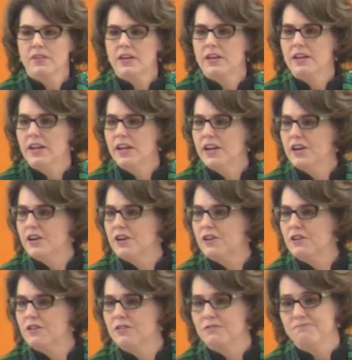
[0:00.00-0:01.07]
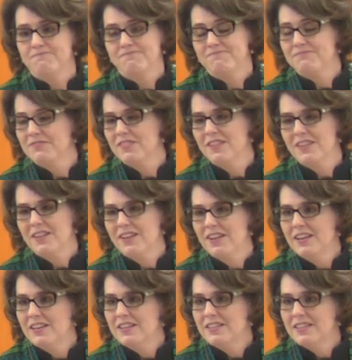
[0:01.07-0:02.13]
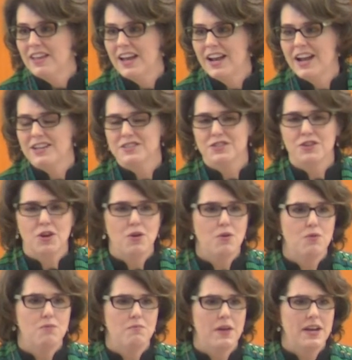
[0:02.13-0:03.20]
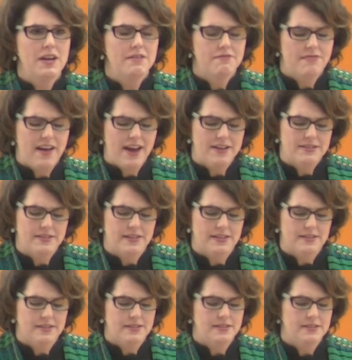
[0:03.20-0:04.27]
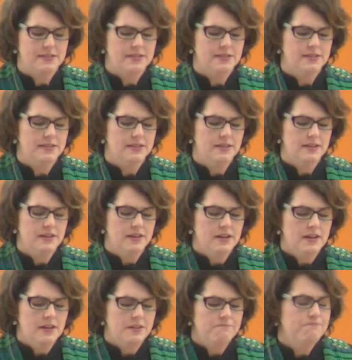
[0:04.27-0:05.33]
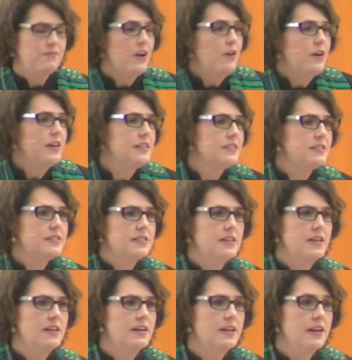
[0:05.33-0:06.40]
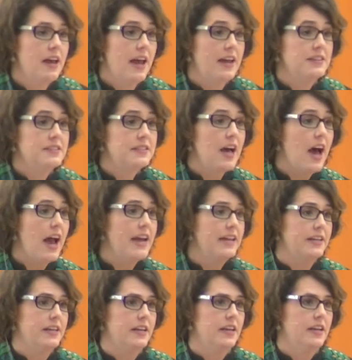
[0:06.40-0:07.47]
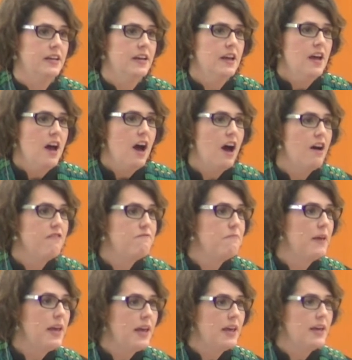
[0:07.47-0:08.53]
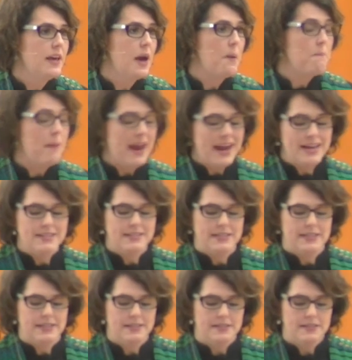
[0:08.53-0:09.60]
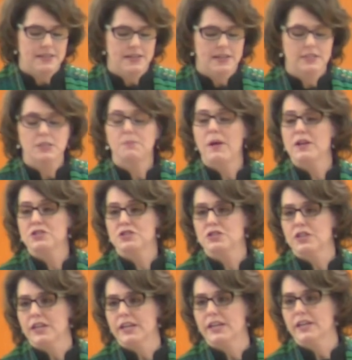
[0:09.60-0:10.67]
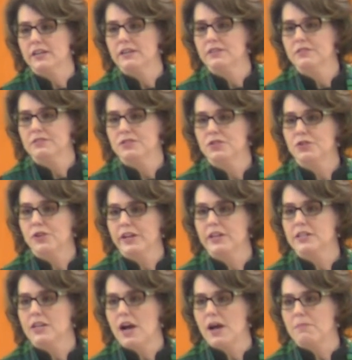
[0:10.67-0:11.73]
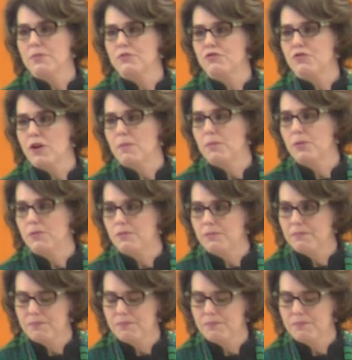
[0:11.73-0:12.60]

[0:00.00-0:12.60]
And here, that has so many facets. There is anxiety of being abandoned, especially during a time of trouble.